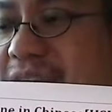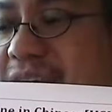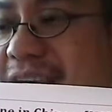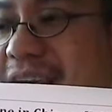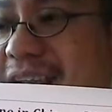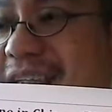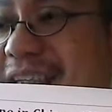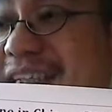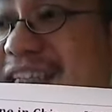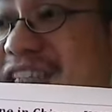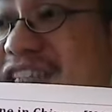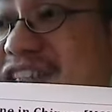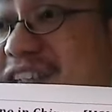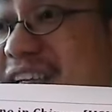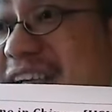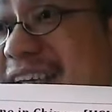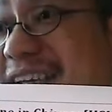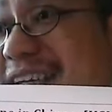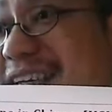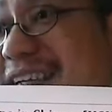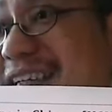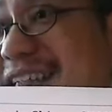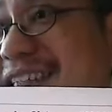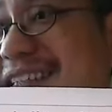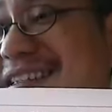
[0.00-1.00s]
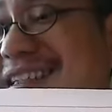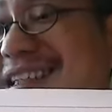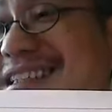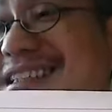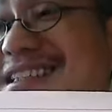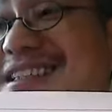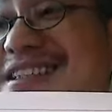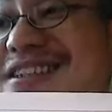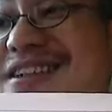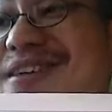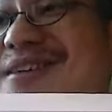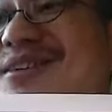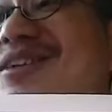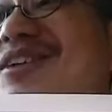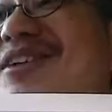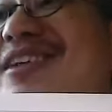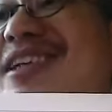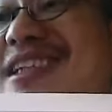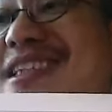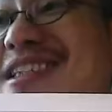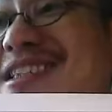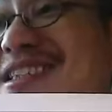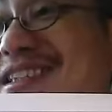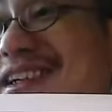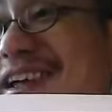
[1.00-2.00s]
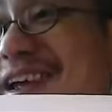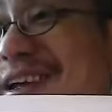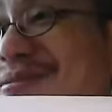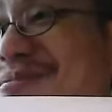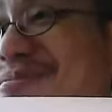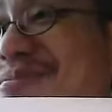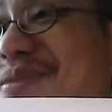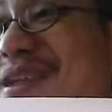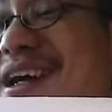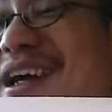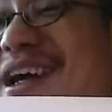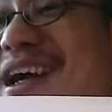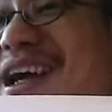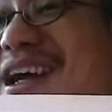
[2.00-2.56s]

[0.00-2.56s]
And in Chinese, that's totally the same.